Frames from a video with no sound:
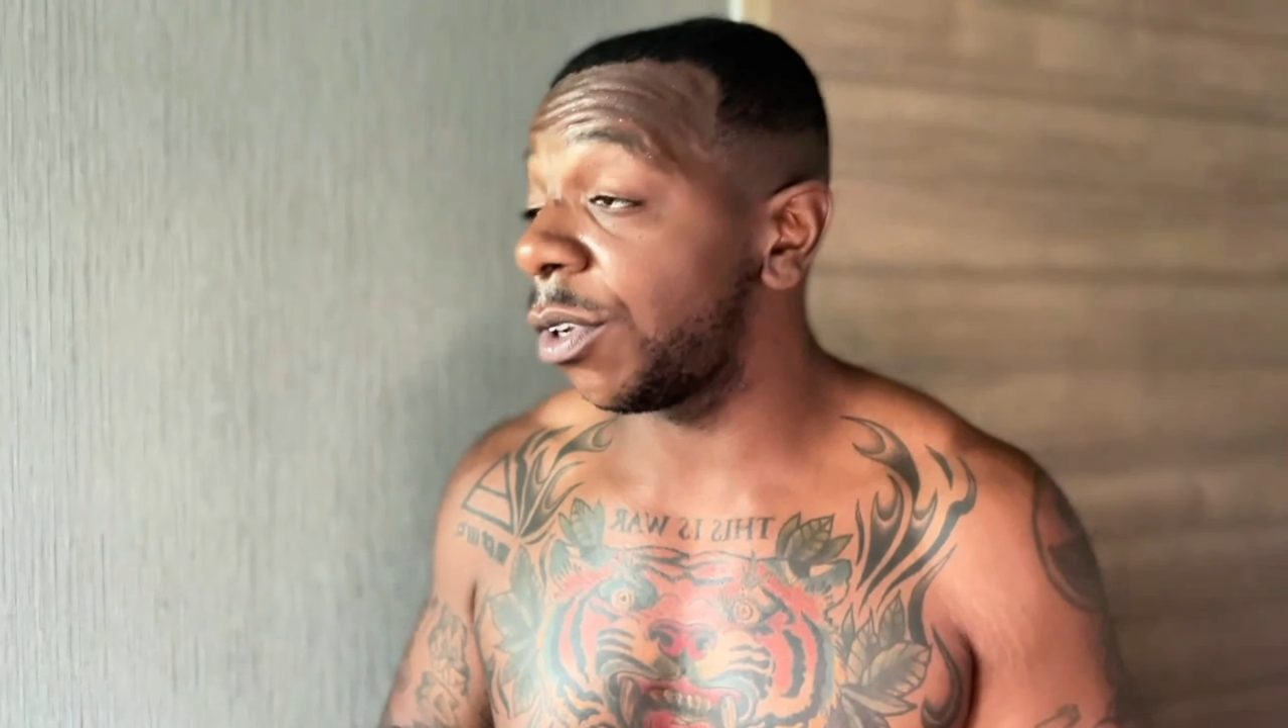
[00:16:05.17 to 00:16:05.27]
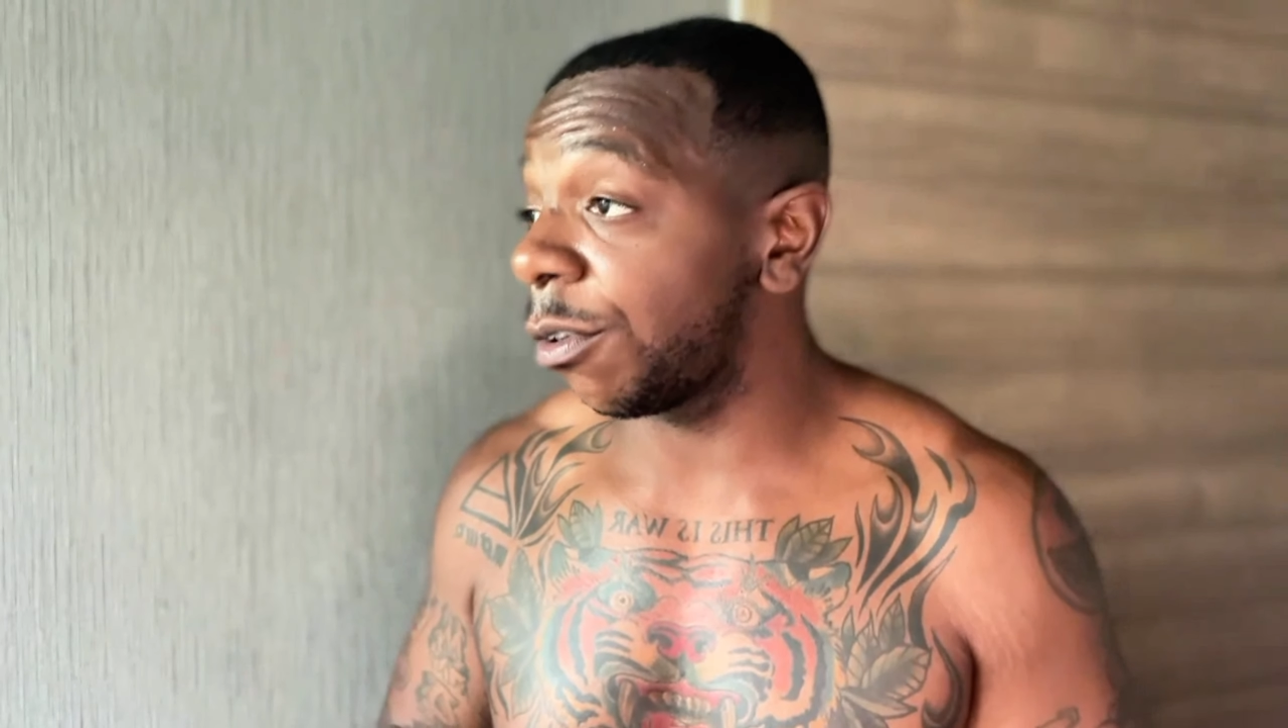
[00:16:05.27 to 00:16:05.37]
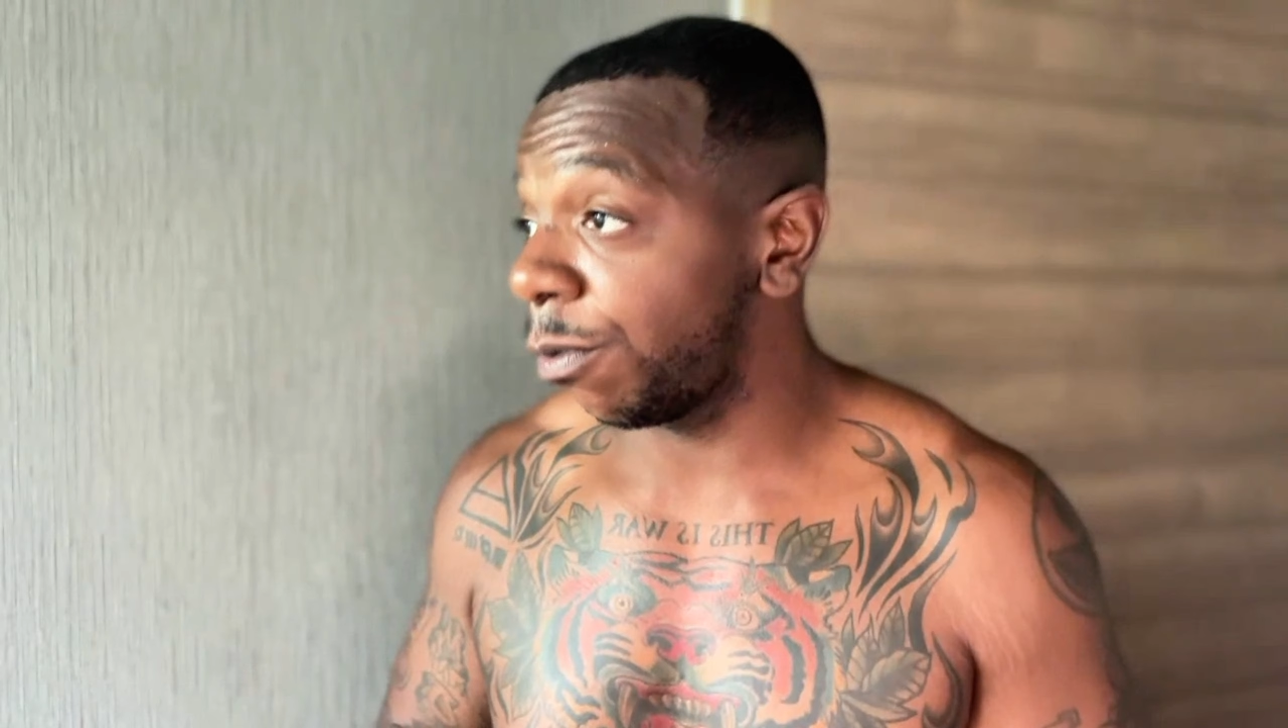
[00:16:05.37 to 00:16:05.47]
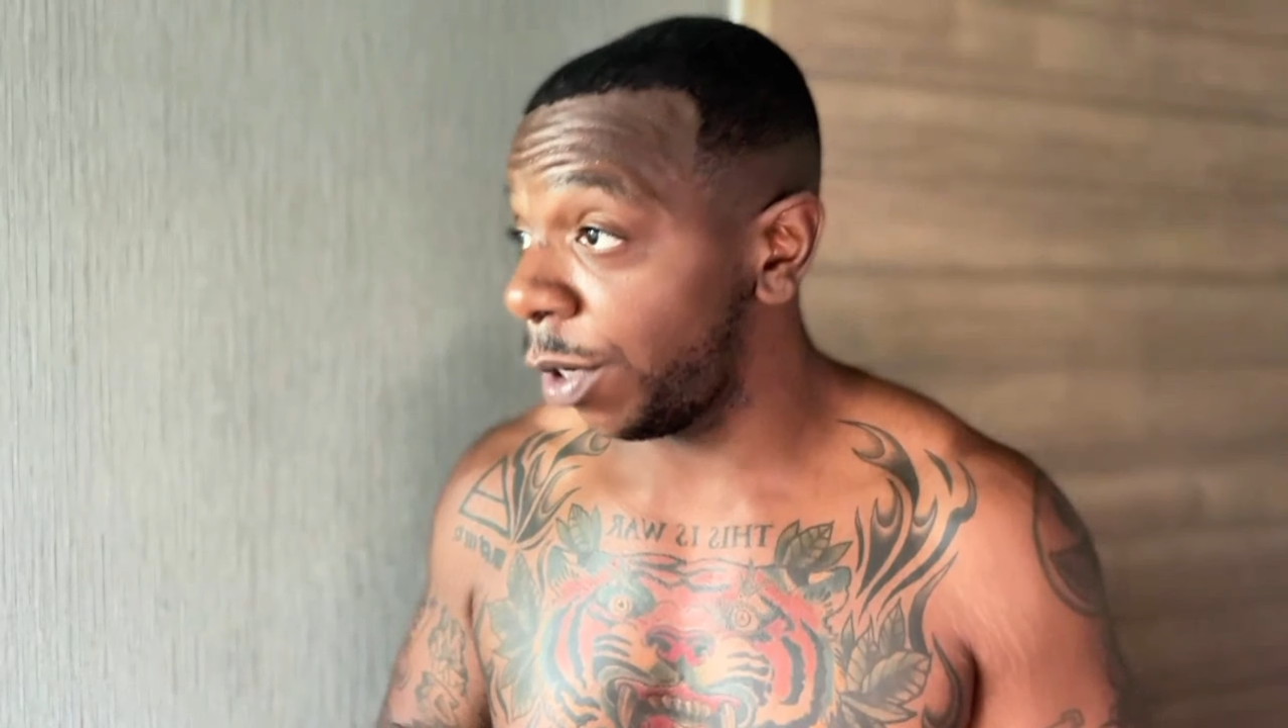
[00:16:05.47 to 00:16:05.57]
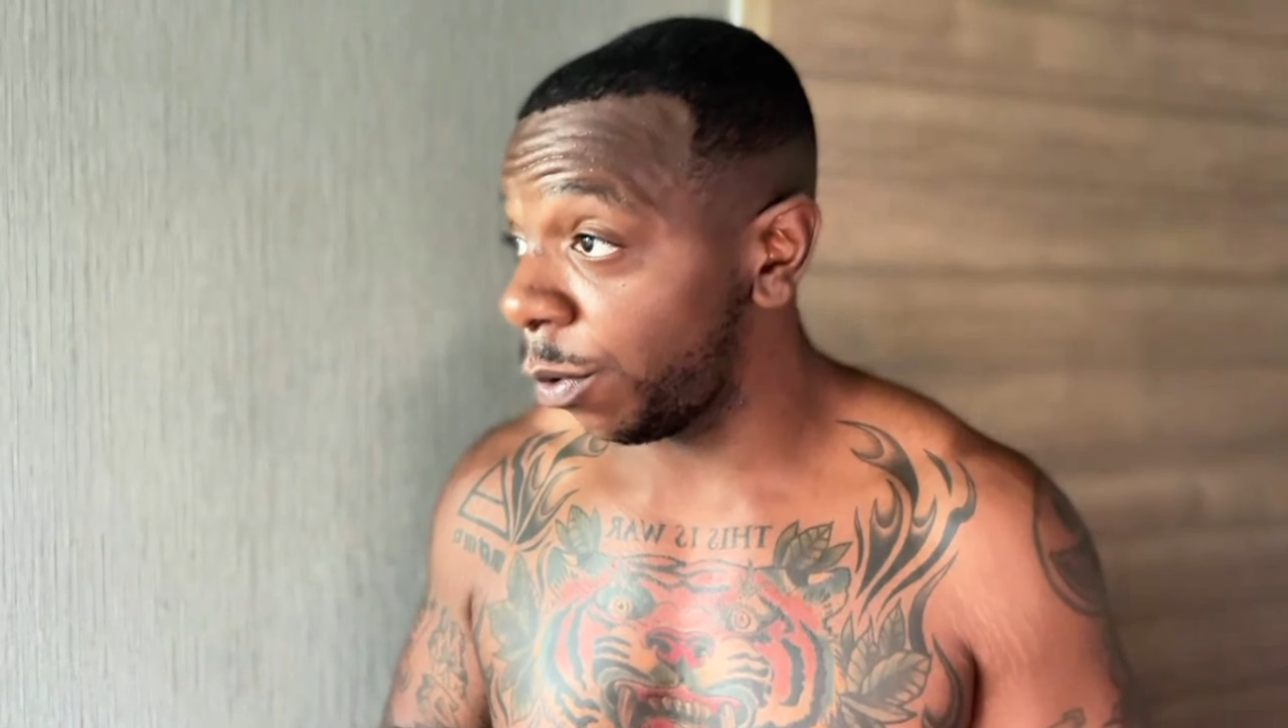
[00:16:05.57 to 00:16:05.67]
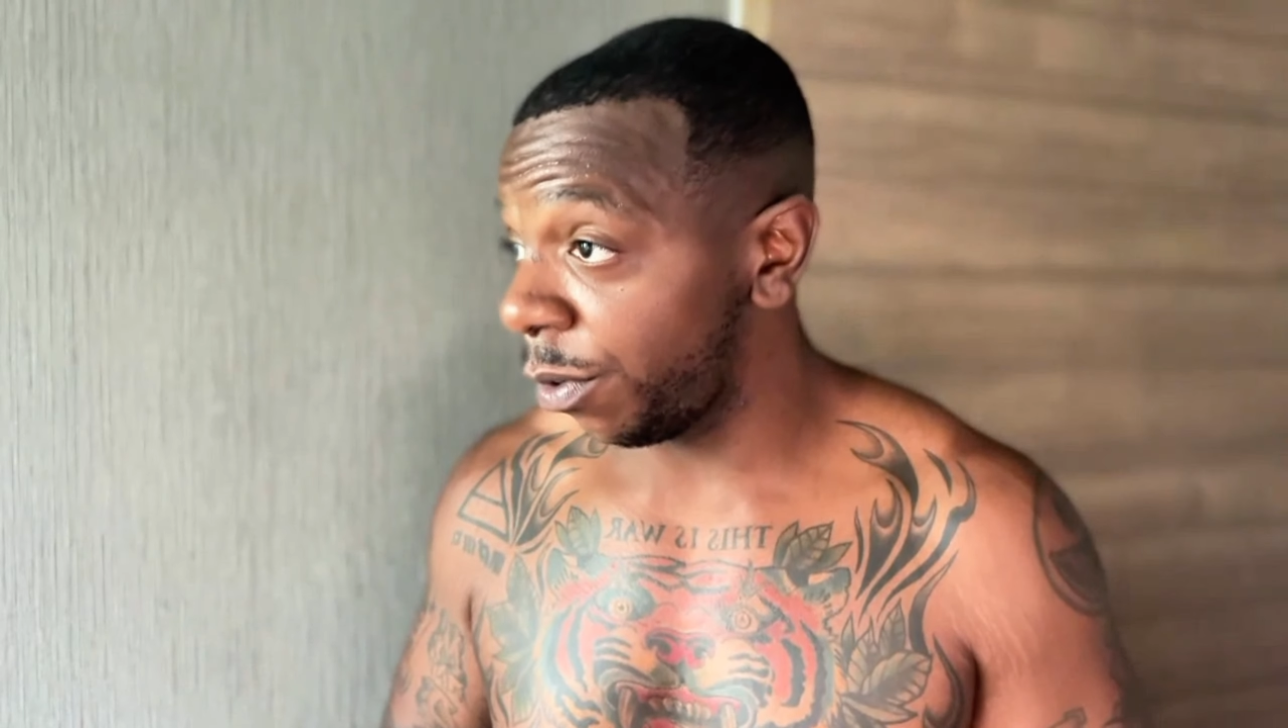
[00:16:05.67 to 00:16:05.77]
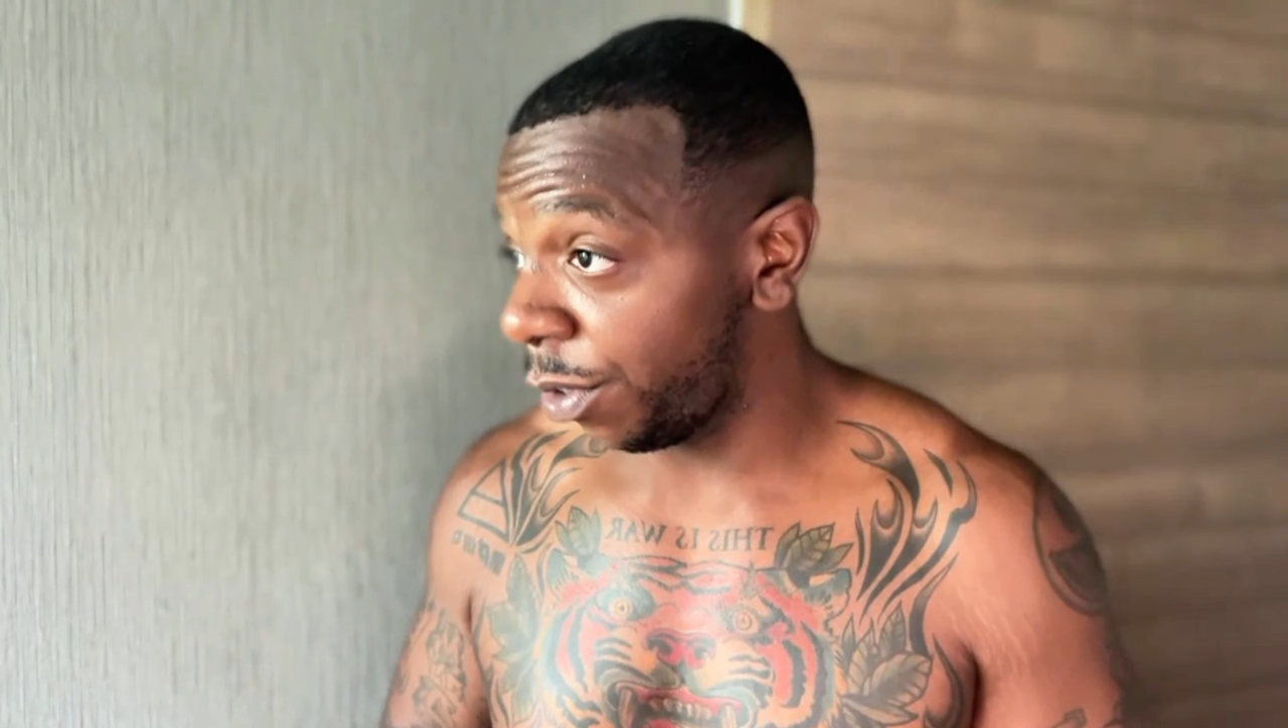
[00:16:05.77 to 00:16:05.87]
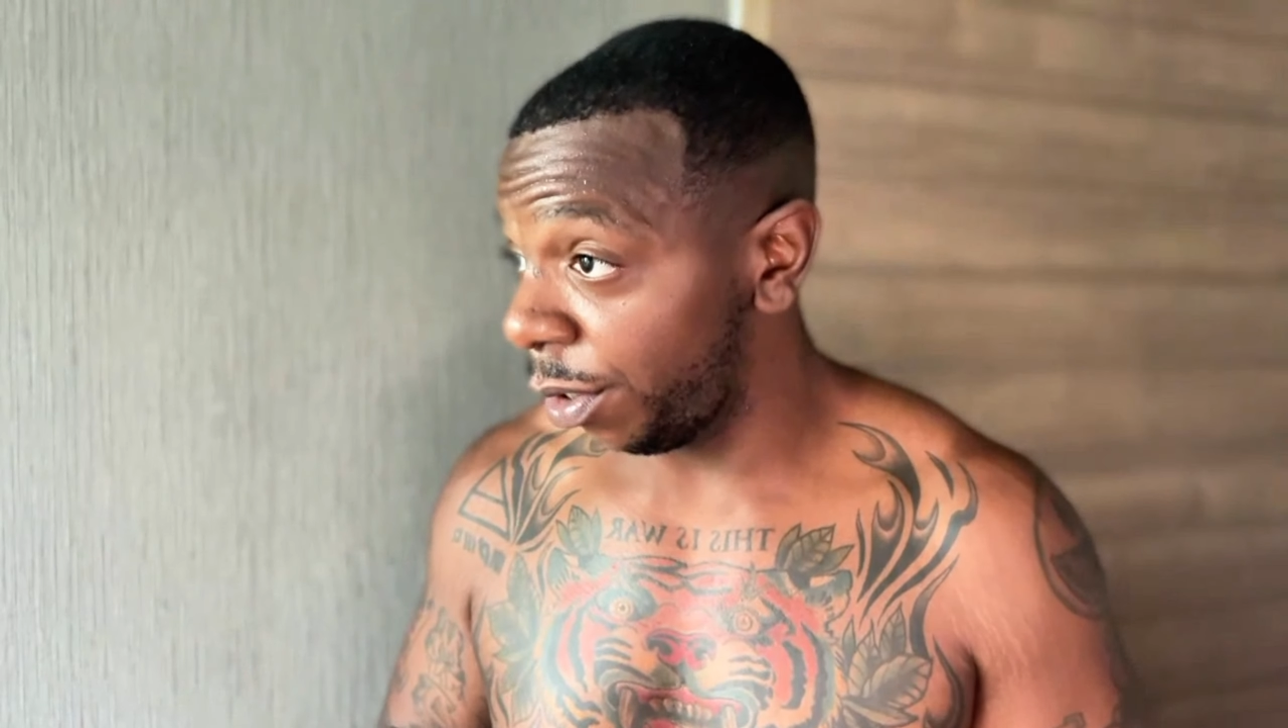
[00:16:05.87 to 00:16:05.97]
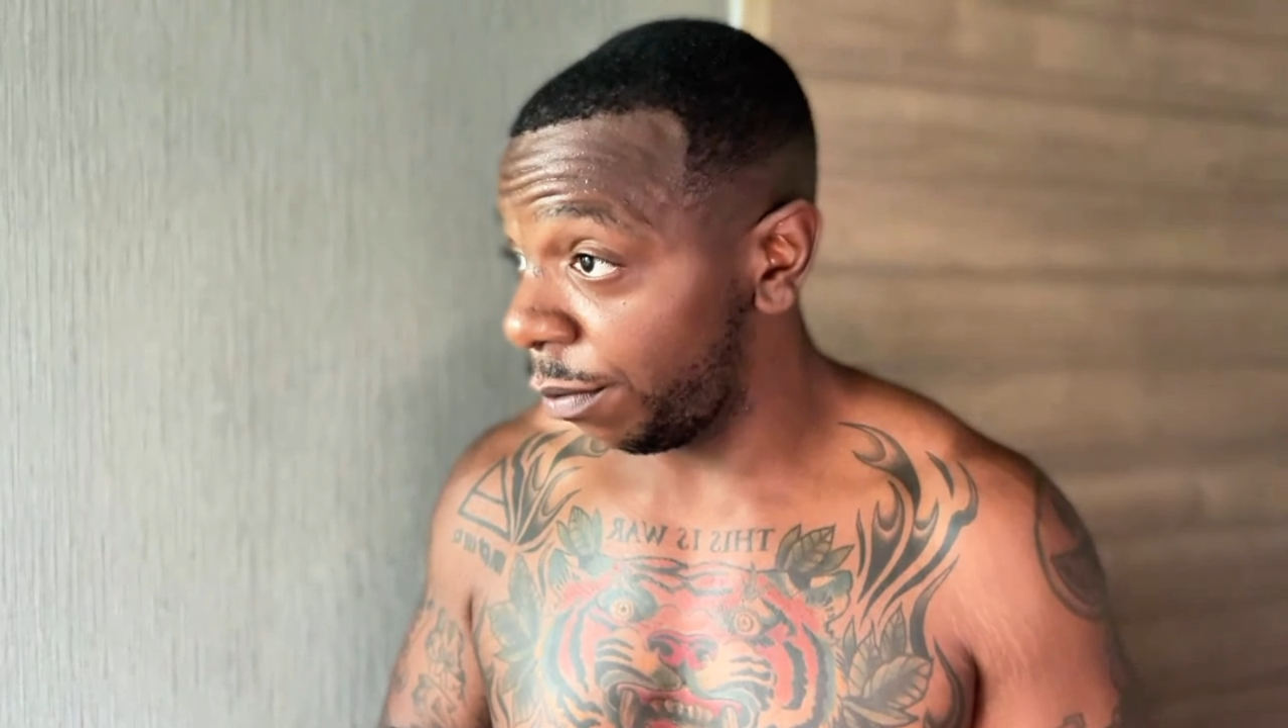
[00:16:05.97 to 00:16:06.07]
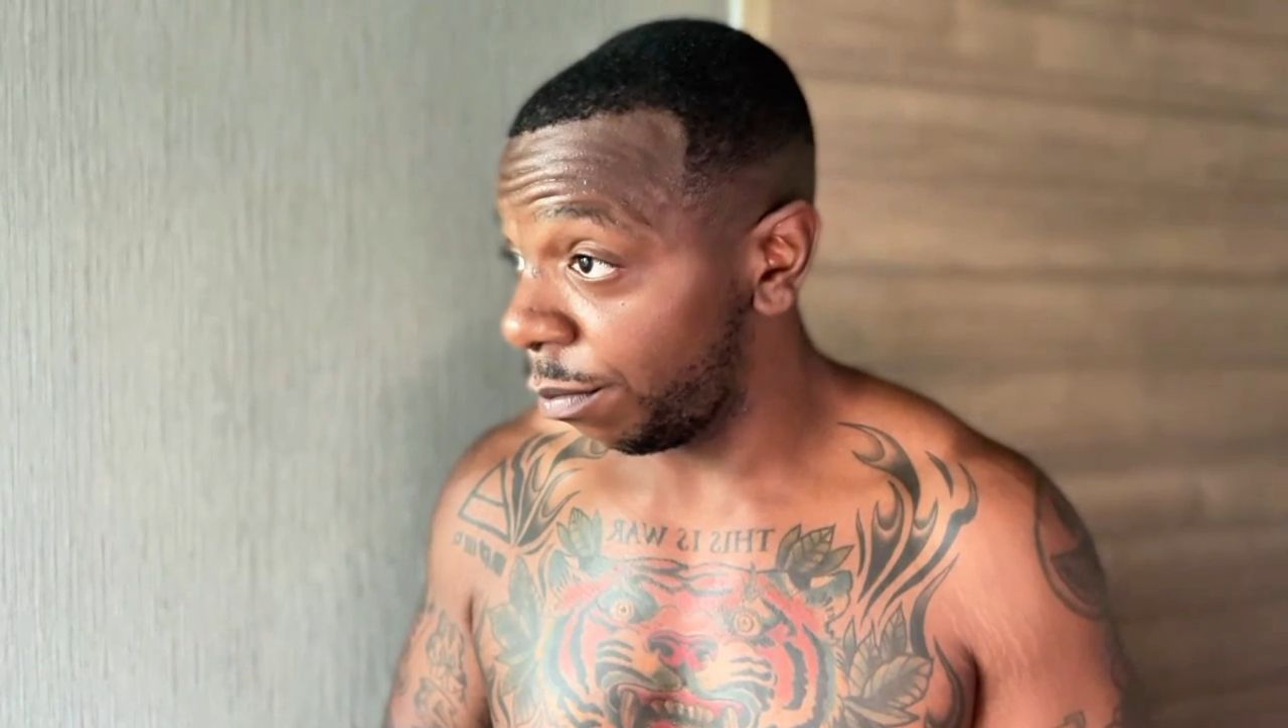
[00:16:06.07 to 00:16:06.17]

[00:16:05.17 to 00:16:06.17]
is a frequency.